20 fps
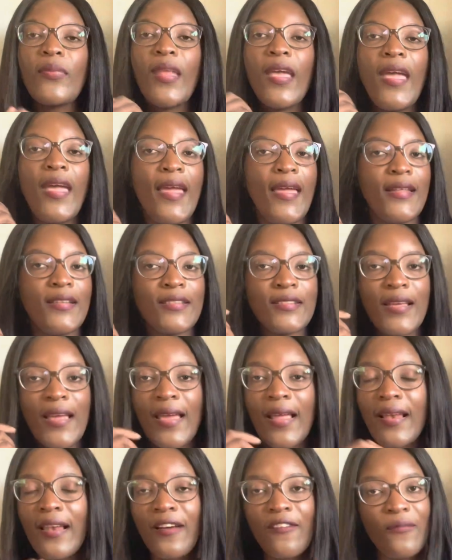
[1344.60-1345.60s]
And I
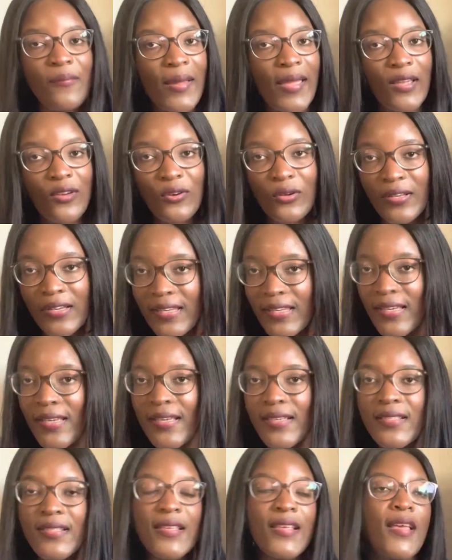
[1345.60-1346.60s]
love my
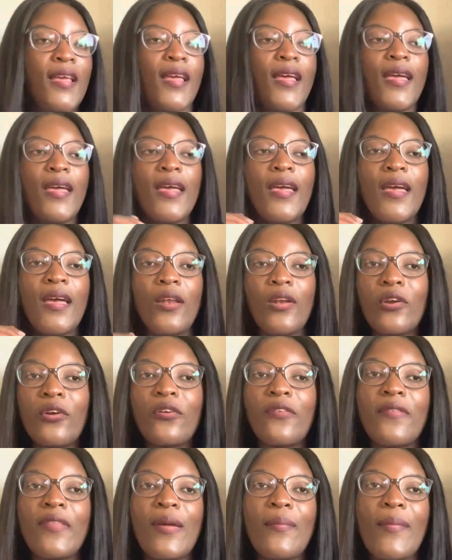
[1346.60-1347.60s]
colleagues. A lot
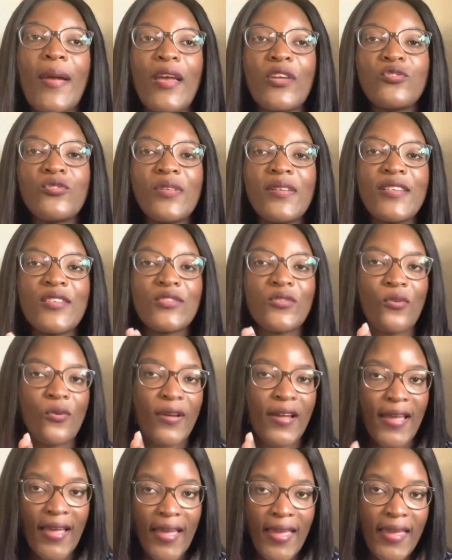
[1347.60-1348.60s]
of them are actually so
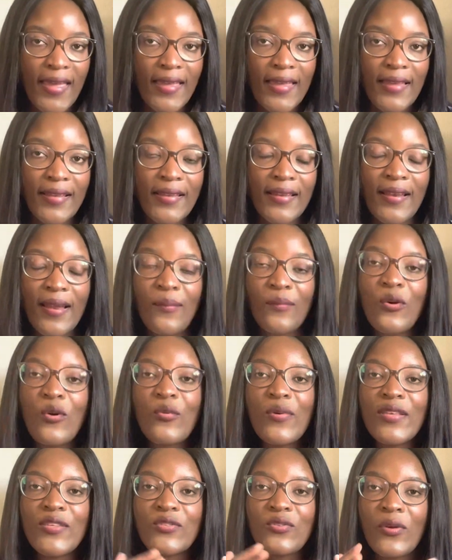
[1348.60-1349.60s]
kind, and I'm
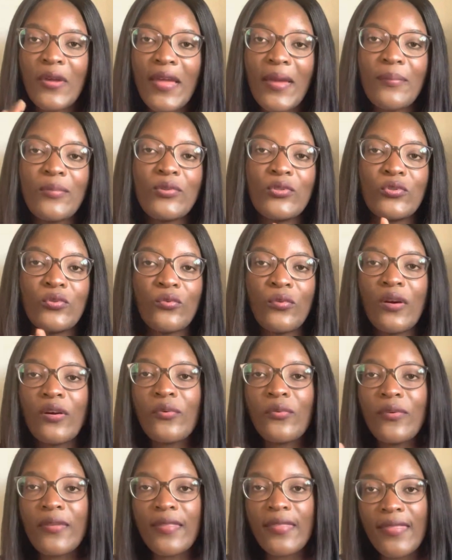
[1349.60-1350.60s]
always so happy to
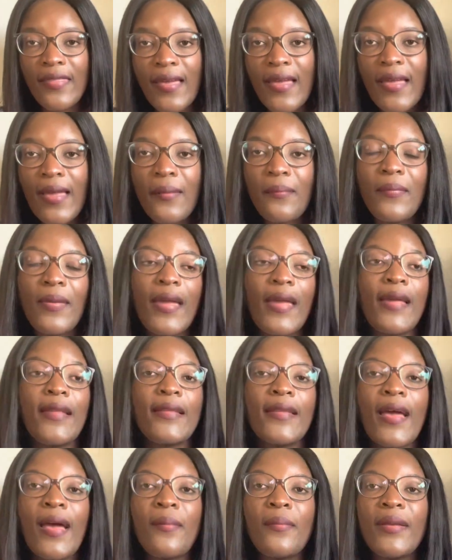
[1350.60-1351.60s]
work with them.
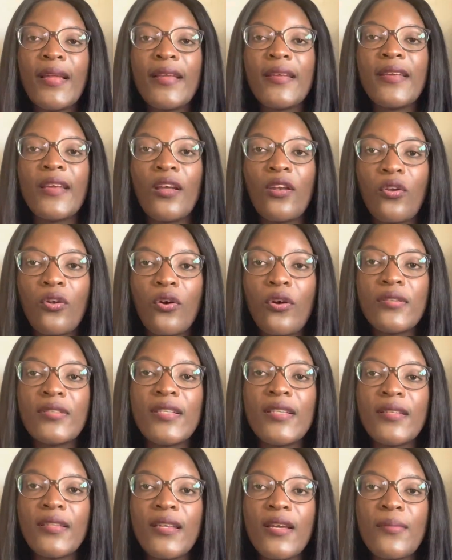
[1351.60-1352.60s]
And I'm learning a lot
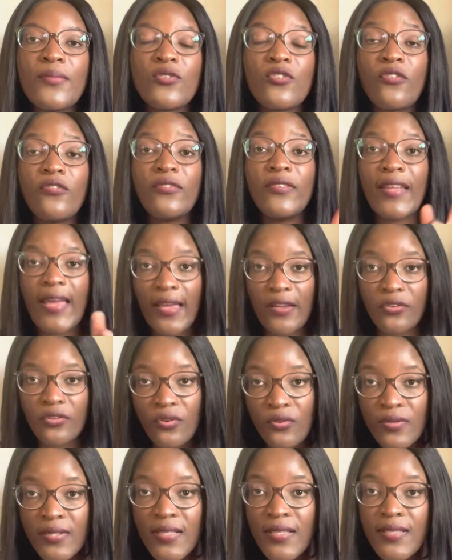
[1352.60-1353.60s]
in terms of
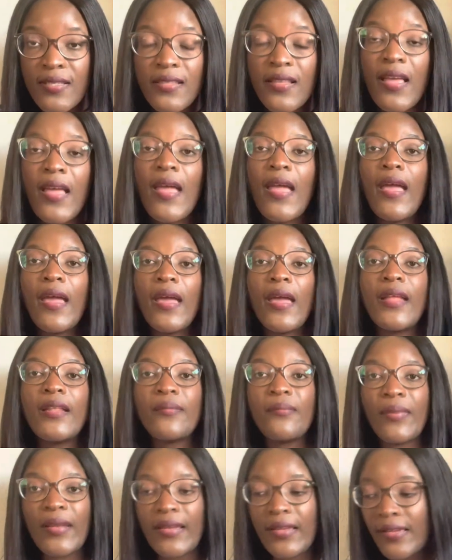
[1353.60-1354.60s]
diagnosis and
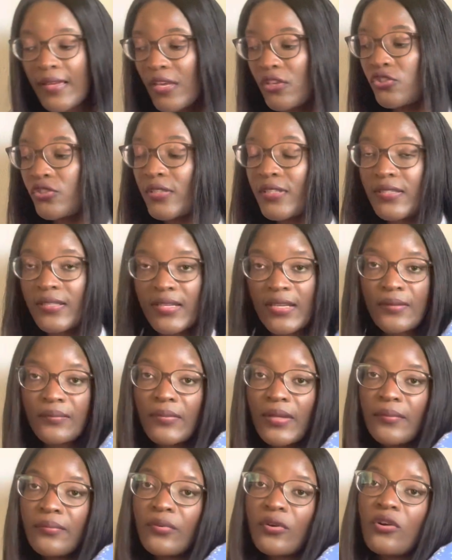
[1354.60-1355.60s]
medications
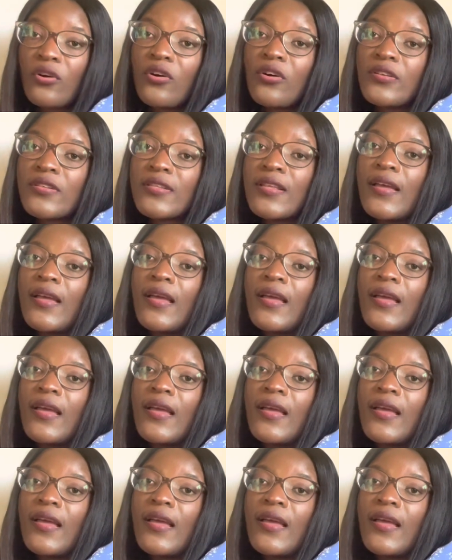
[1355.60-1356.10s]
treatment, because